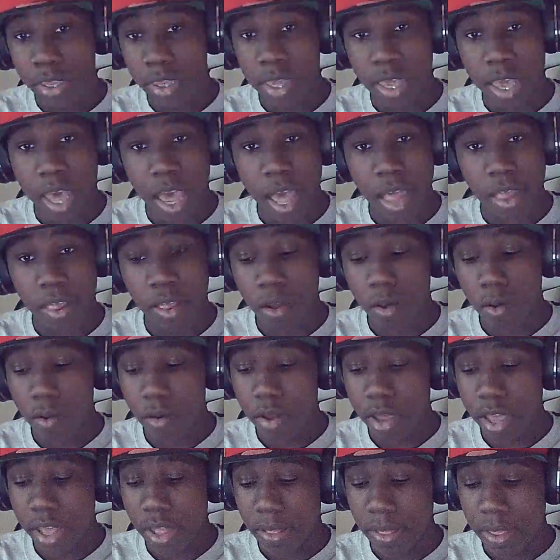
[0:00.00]
Gallo
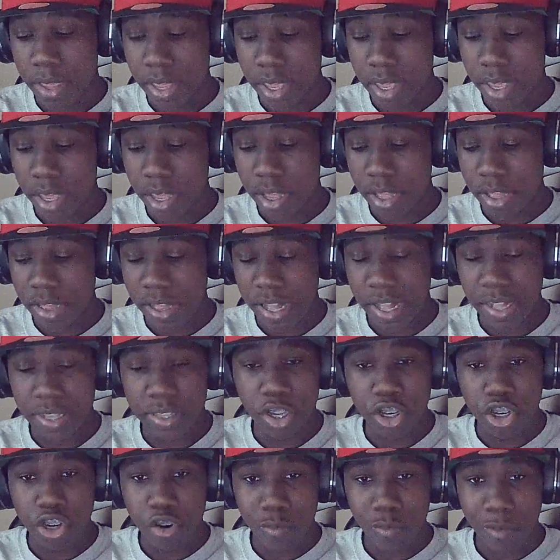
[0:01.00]
in the uh, in that
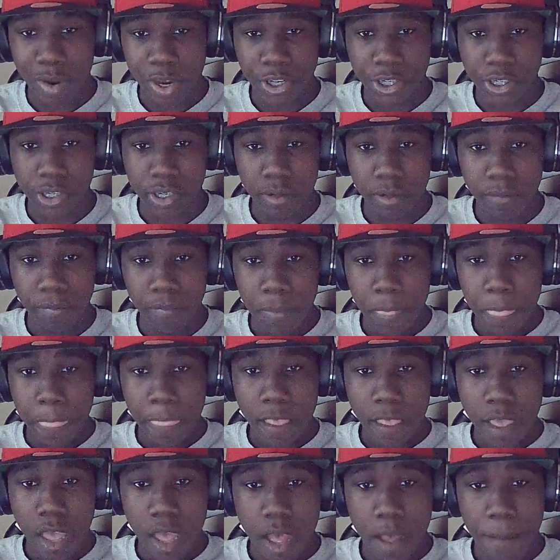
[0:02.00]
situation.
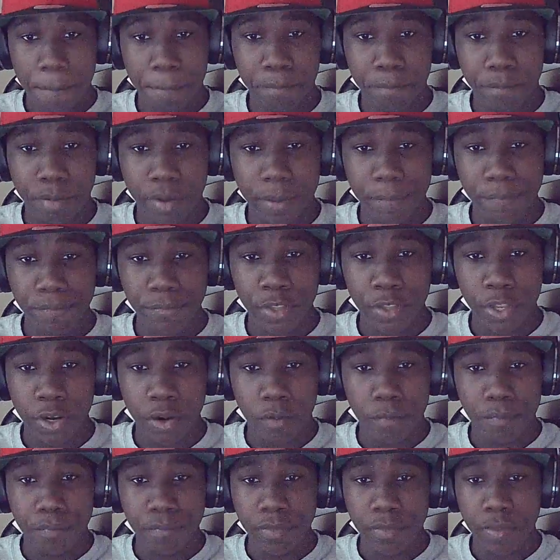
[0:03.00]
Uh, but you
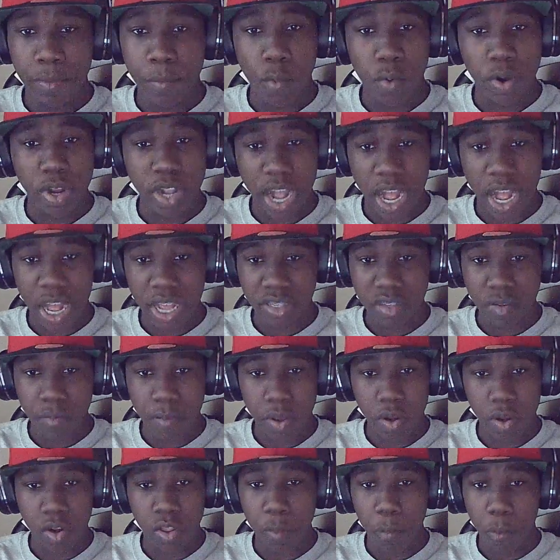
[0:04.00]
know, the more guys, the
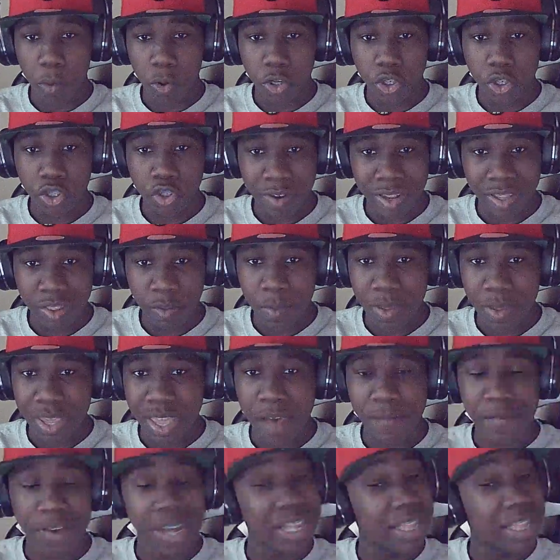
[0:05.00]
better. The more strength we
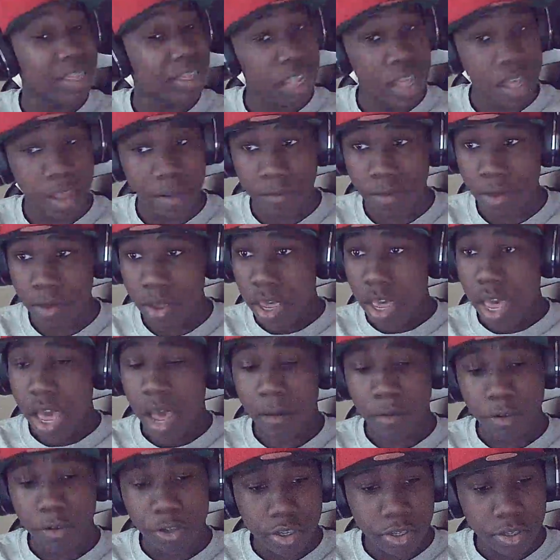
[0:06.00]
have. I love. I
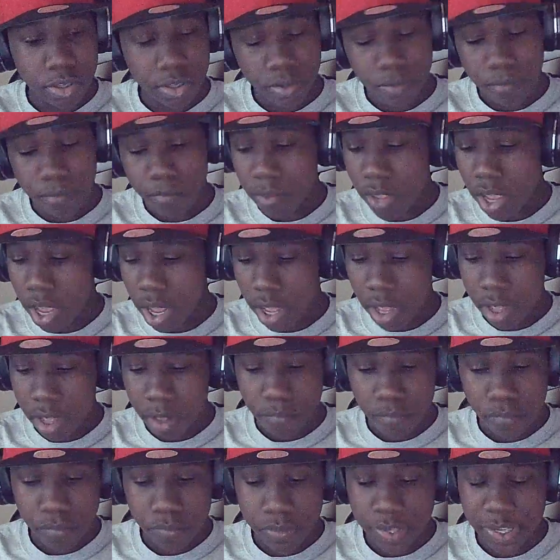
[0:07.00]
was just uh,
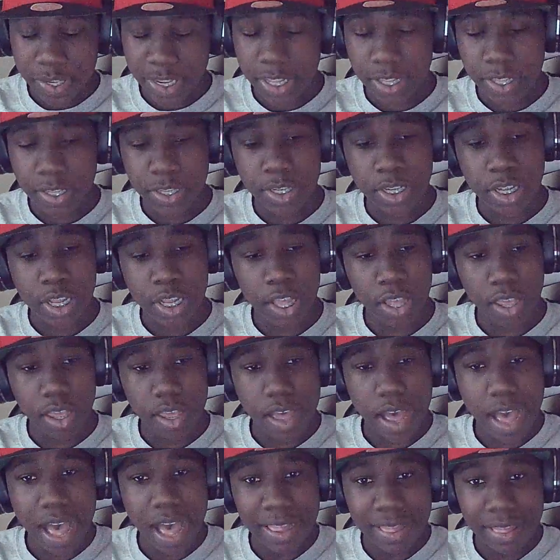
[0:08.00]
saying this. Look,
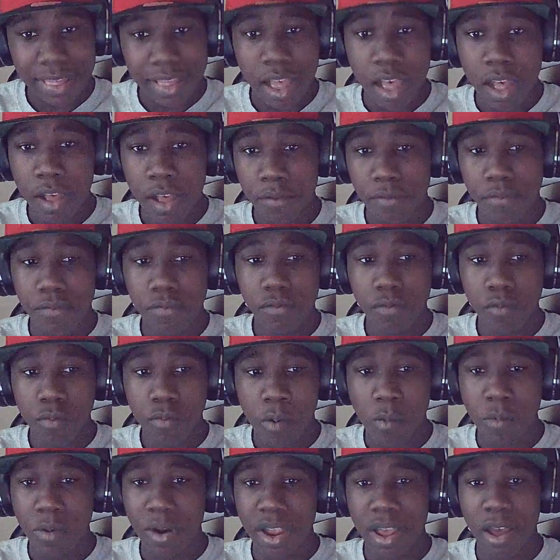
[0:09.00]
I love
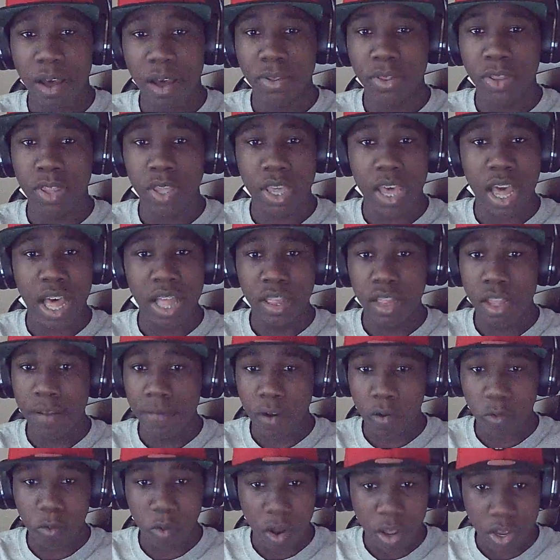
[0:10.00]
when we're healthy. I love
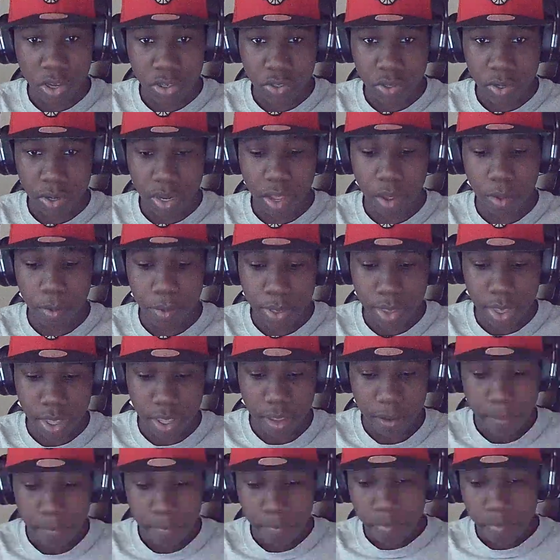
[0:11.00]
our roster healthy.
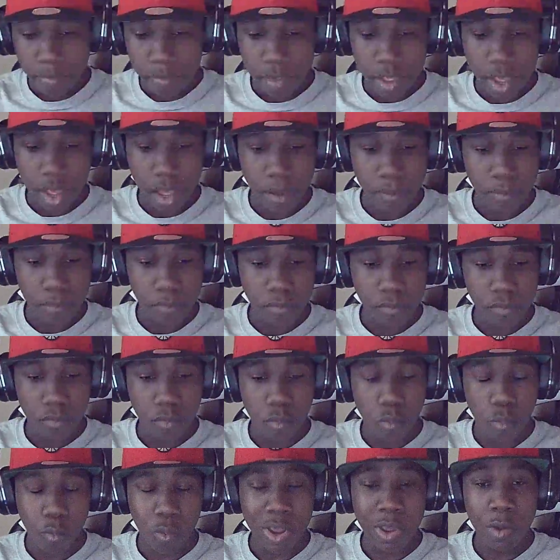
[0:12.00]
Um,
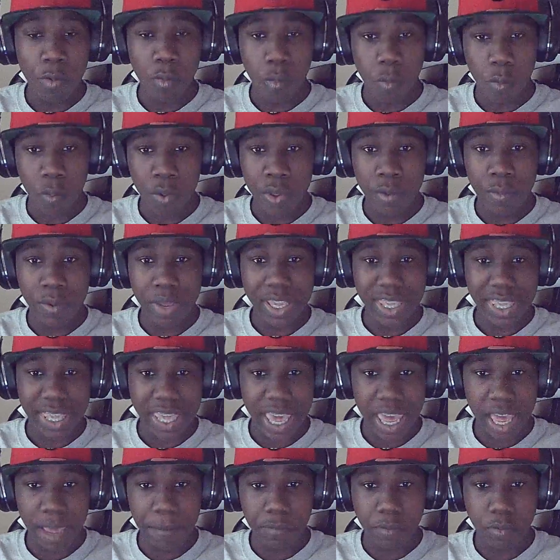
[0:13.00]
we we win
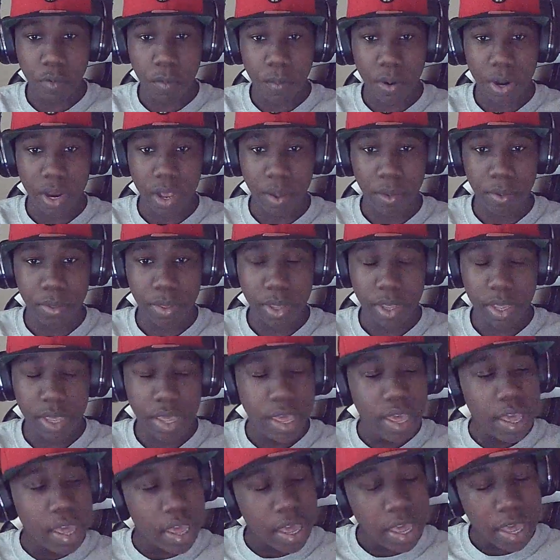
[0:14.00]
games when we're healthy,
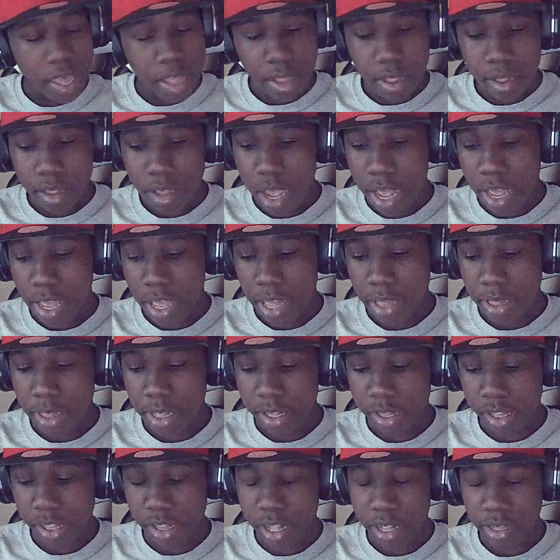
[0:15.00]
and I, I,
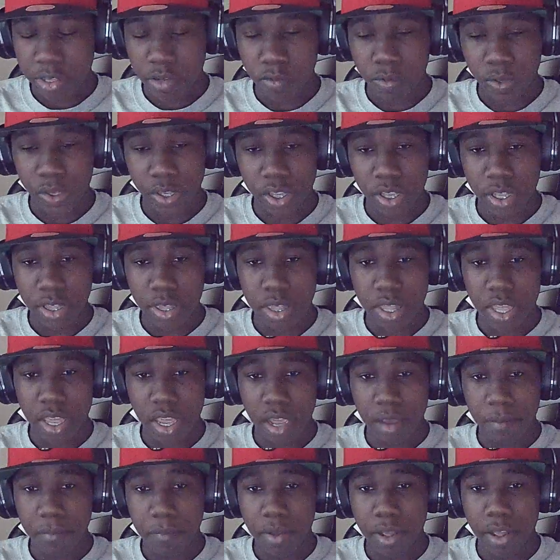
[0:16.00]
think that that's a really good
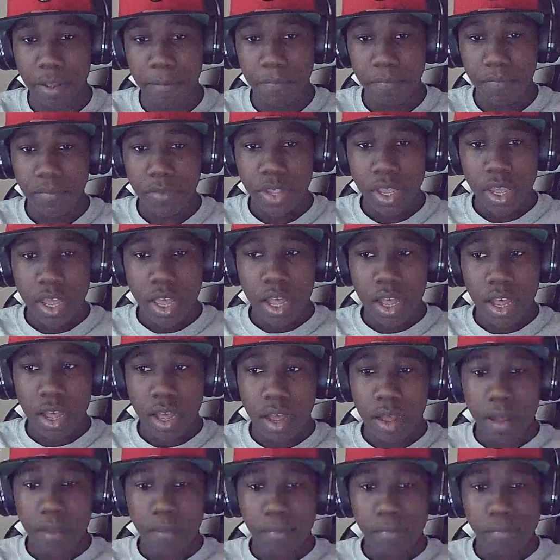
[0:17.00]
thing. But
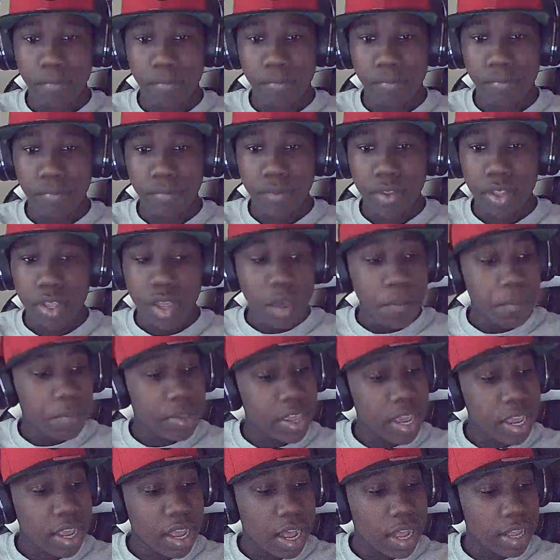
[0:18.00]
um, but
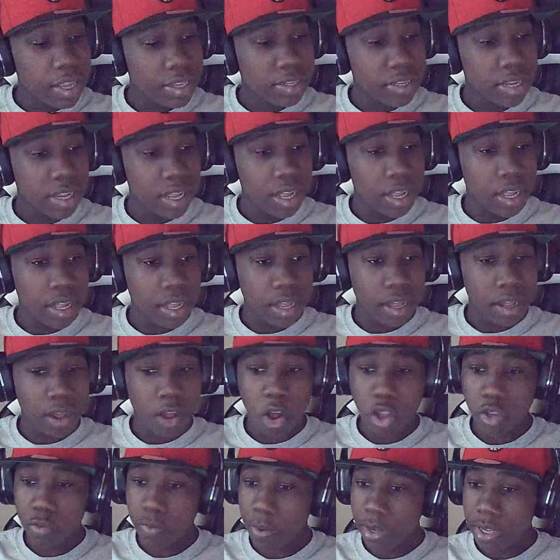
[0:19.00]
yeah, guys, uh,
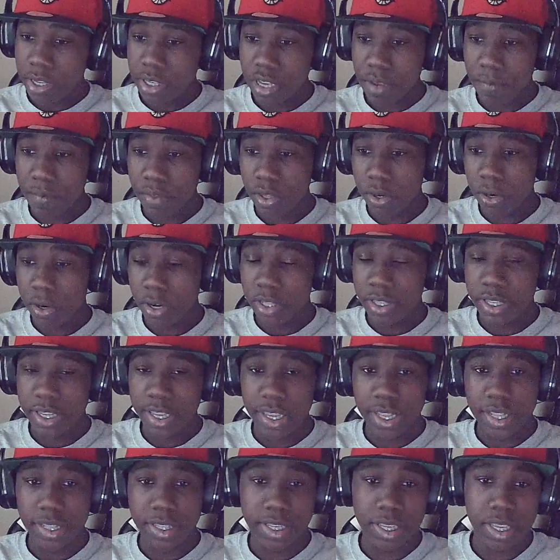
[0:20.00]
Hawks play 7:30
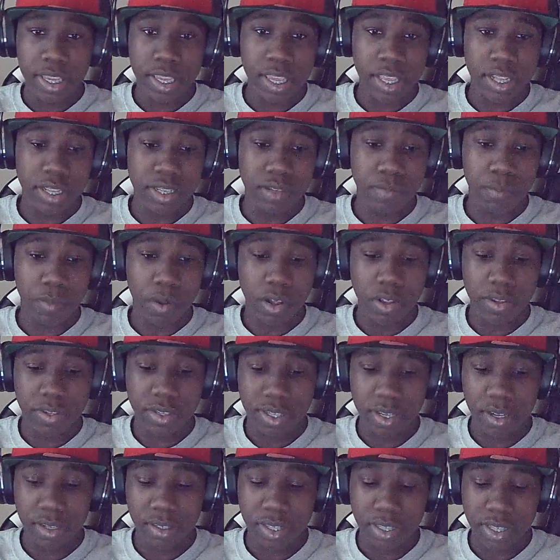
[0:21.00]
TNT against
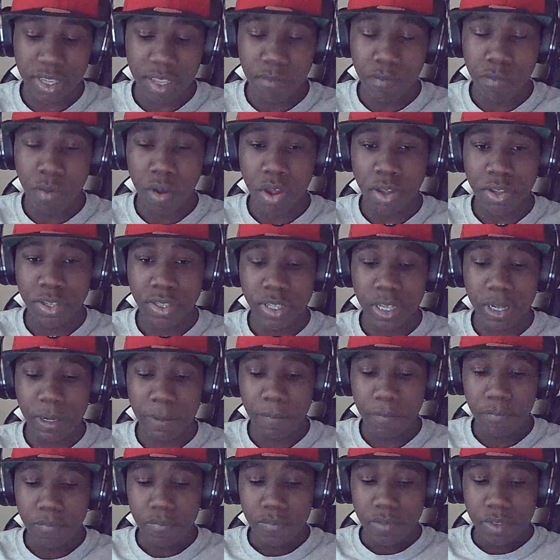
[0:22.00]
Boston Celtics in Boston.
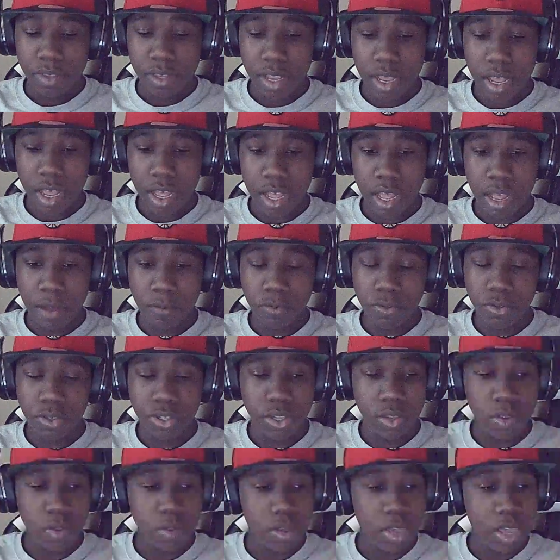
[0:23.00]
Uh, I will
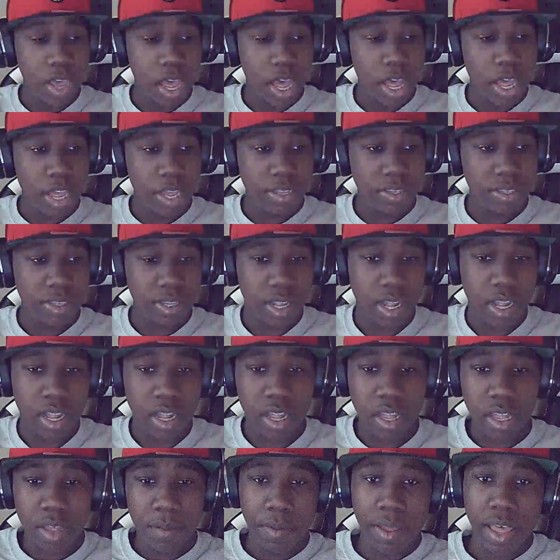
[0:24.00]
see you guys
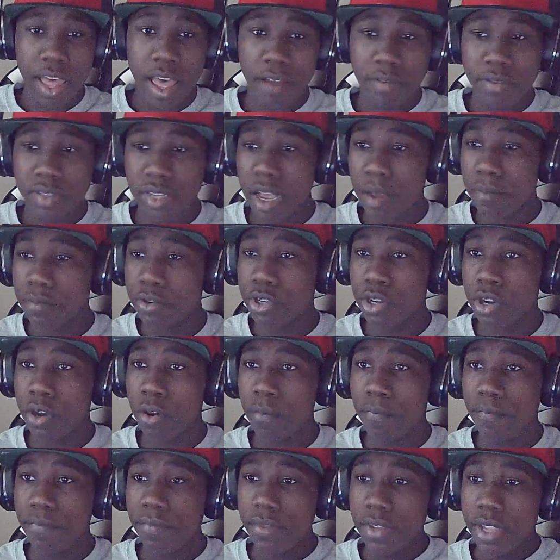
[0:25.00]
uh, my halftime
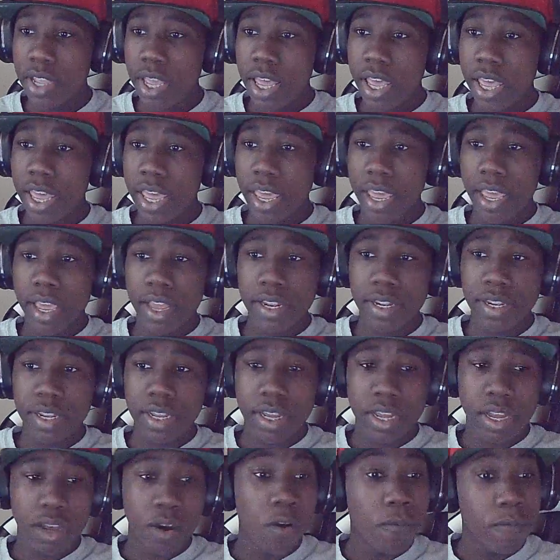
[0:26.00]
show, and
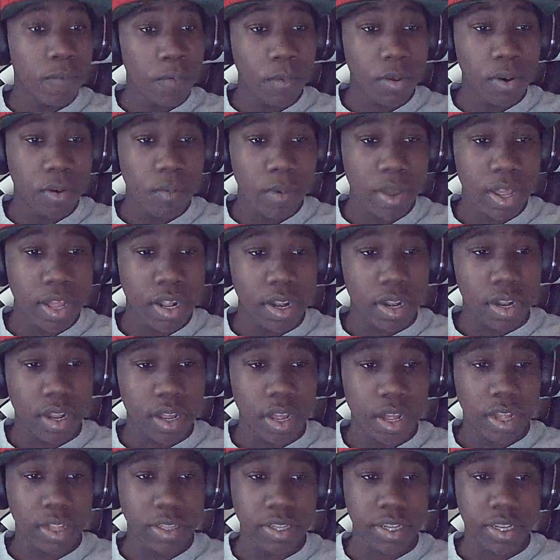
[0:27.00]
uh, hopefully with a win
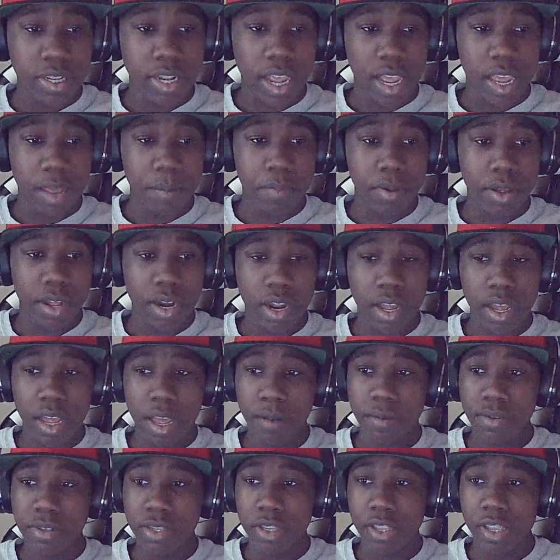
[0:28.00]
uh, tonight. But uh, I
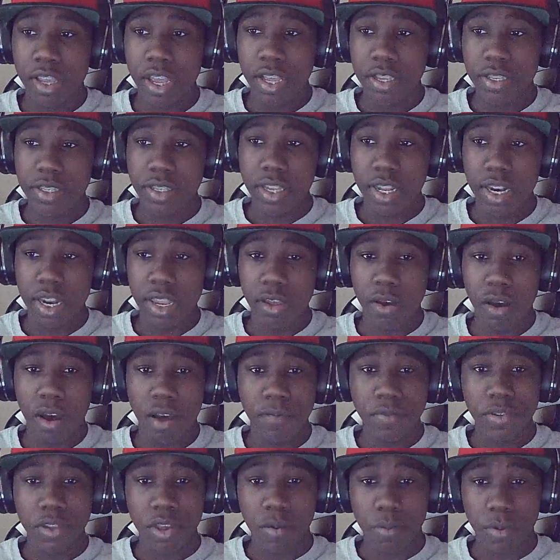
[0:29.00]
will see you guys then. Y'all
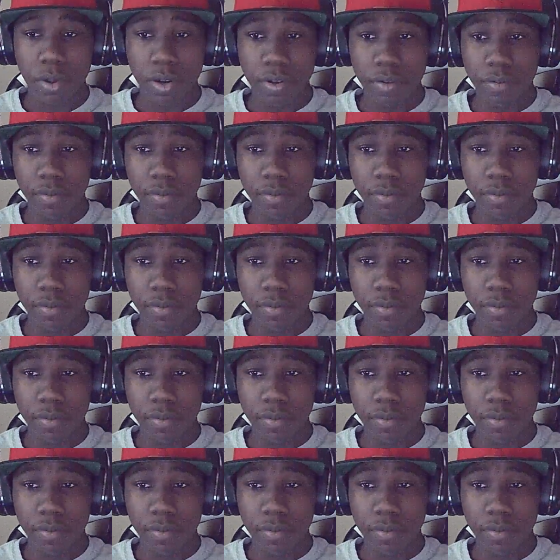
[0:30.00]
have a good one.